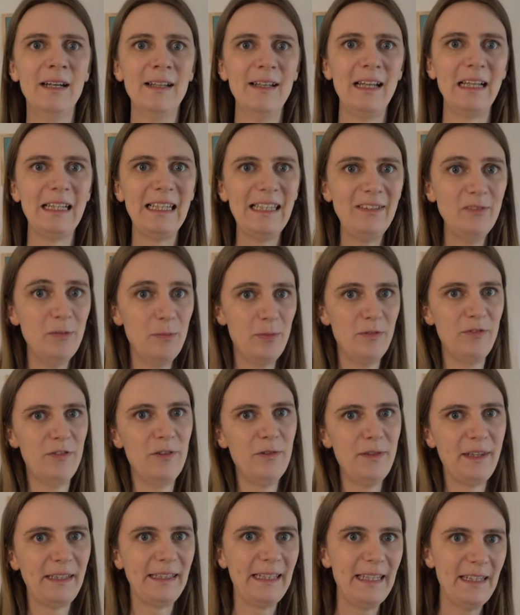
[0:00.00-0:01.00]
Like even before
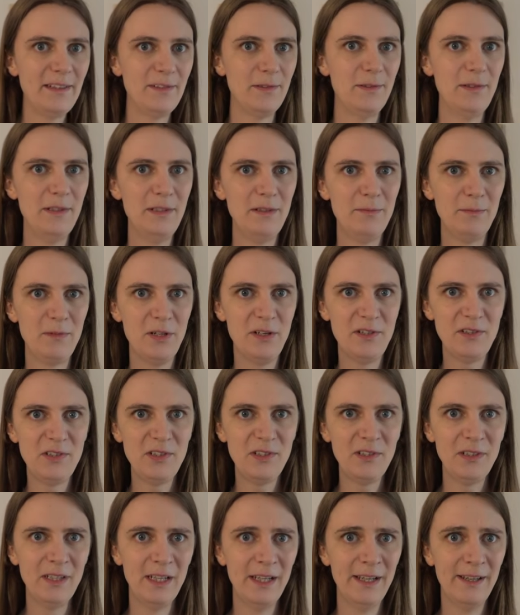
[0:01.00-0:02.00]
they get to the
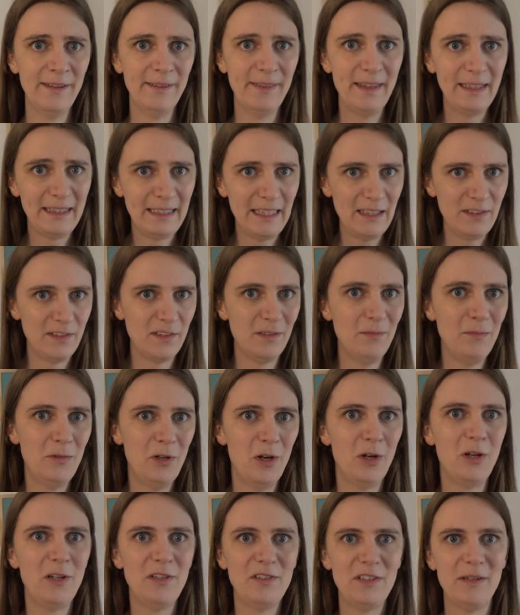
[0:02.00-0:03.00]
dungeon, they get some
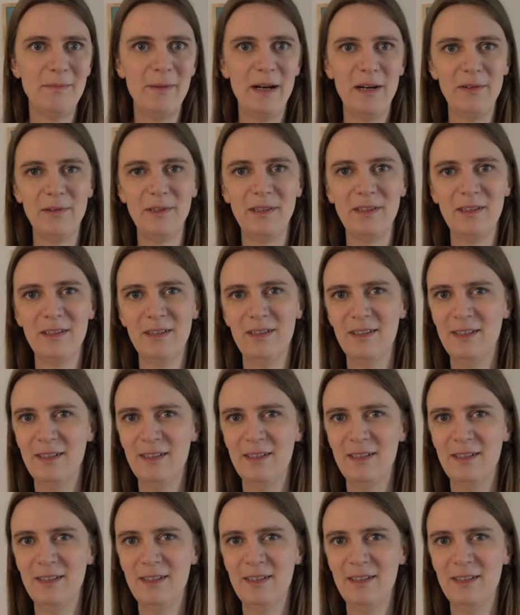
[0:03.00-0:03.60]
knowledge about it.